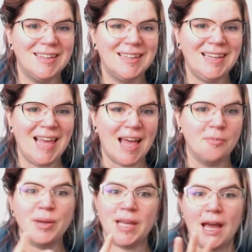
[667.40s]
Yeah.
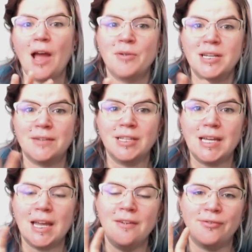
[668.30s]
But yeah, I would
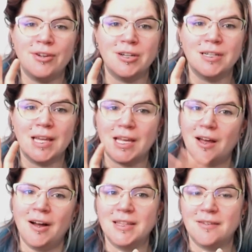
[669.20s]
definitely, if you're like
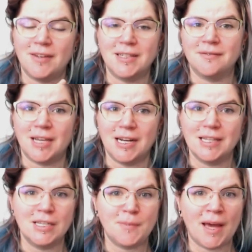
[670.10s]
on the fence of getting
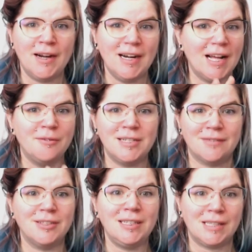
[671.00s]
this pattern, I would
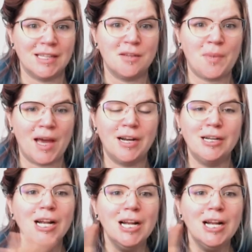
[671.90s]
definitely get the pattern.